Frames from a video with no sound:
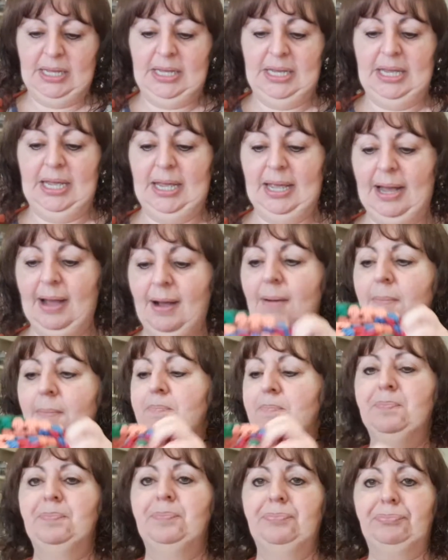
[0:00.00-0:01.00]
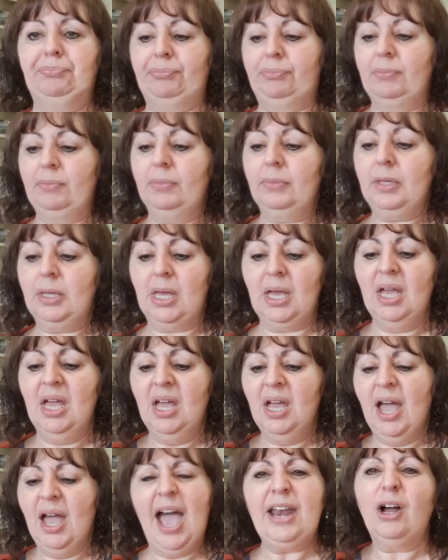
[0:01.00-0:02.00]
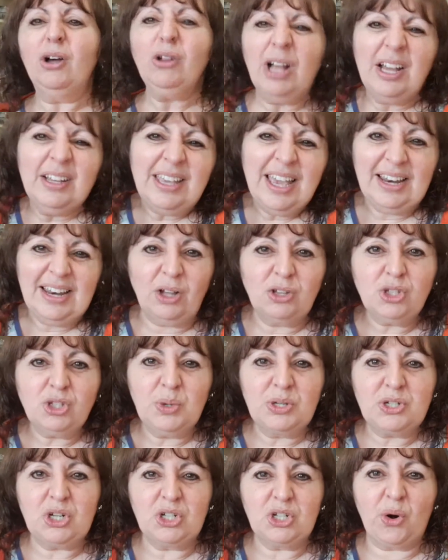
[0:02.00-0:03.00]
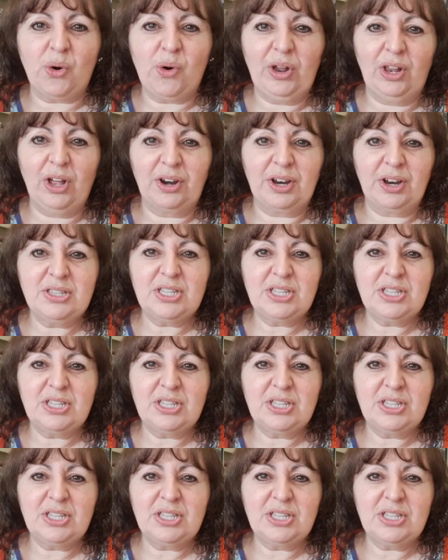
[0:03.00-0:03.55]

here, and I'll do a tutorial on it.